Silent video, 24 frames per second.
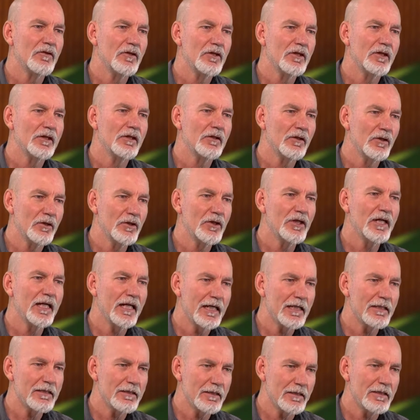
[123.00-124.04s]
the learning
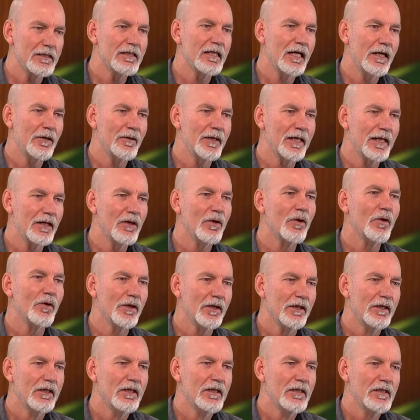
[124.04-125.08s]
as it's going on.
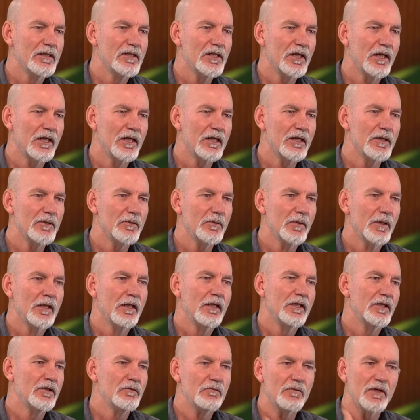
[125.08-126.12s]
So
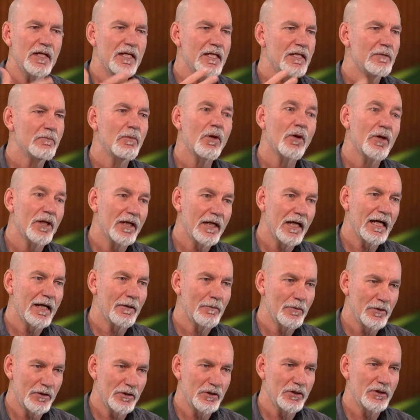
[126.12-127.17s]
you read the body
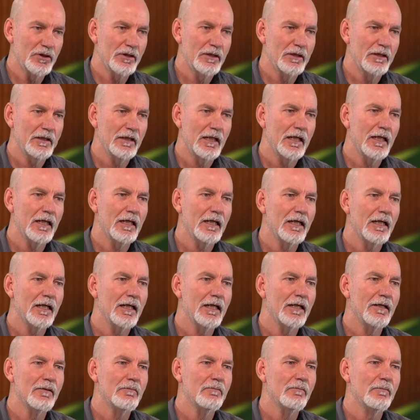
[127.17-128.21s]
language.
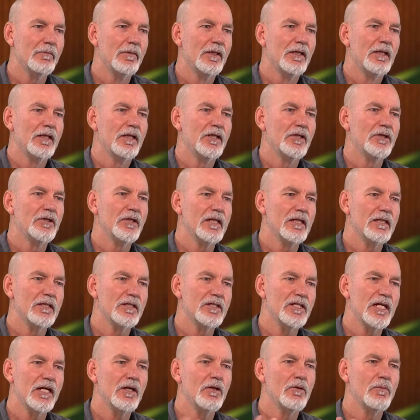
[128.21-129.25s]
You can
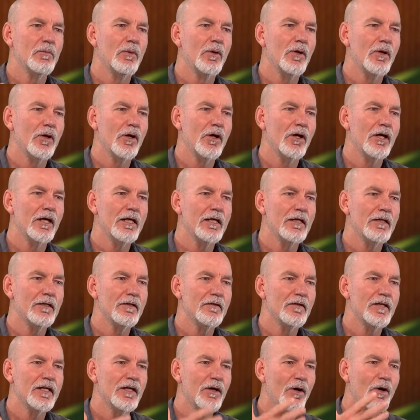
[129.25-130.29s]
tell by
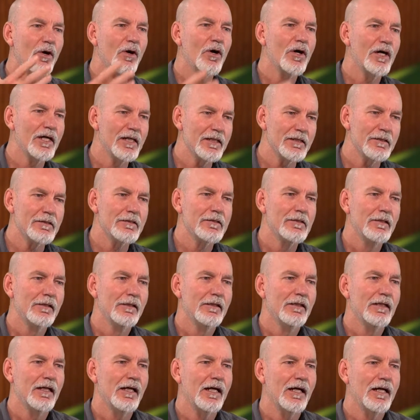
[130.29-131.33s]
their eyes.
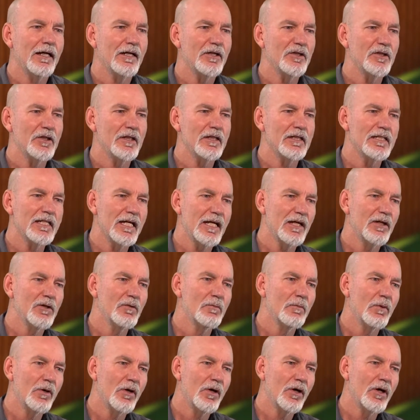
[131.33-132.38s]
You can tell
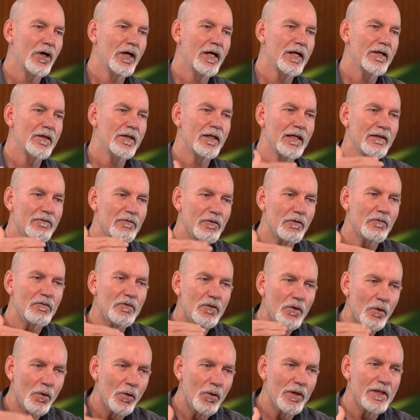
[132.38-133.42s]
by the level of
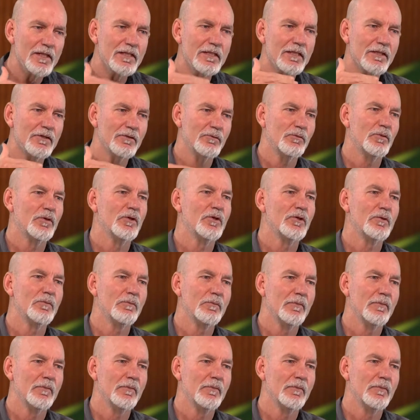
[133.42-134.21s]
noise in the room.